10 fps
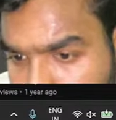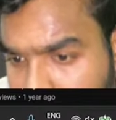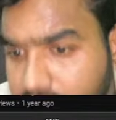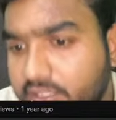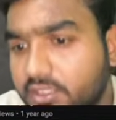
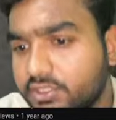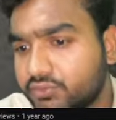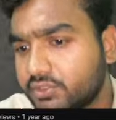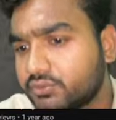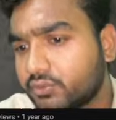the
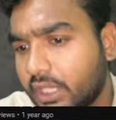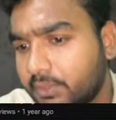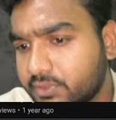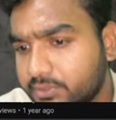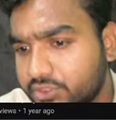students who
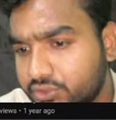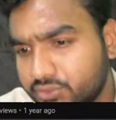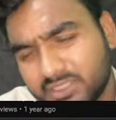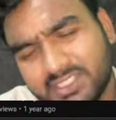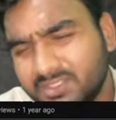have some
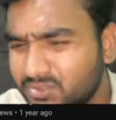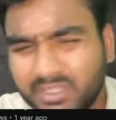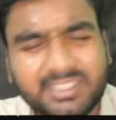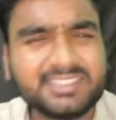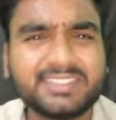issues, then you
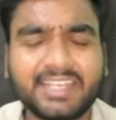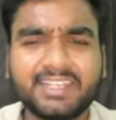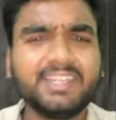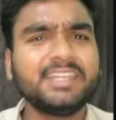can just kindly